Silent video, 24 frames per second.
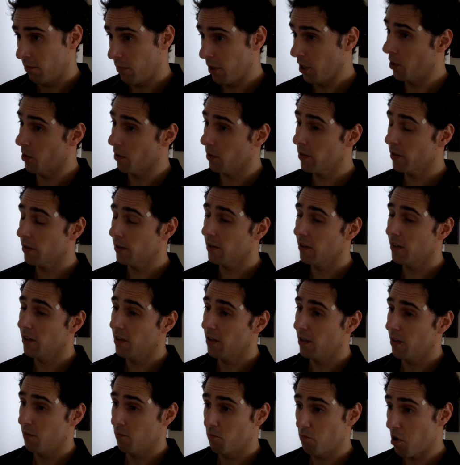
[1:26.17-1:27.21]
bloke,
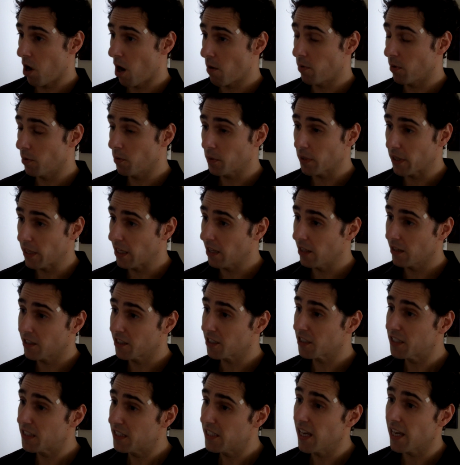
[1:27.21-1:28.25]
probably
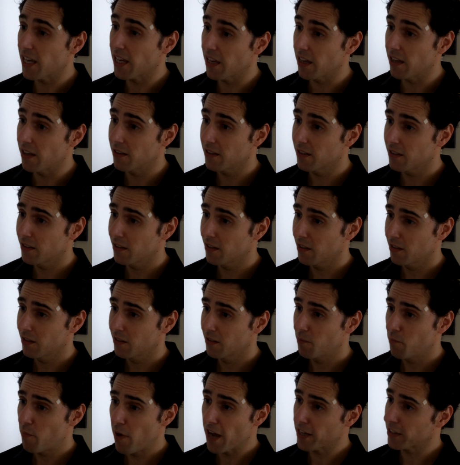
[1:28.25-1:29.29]
couldn't take it.
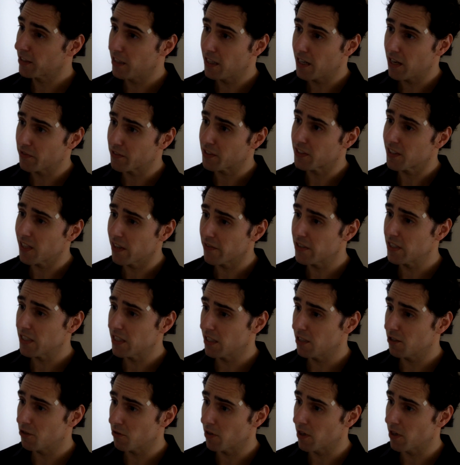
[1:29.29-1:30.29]
Packed in after 17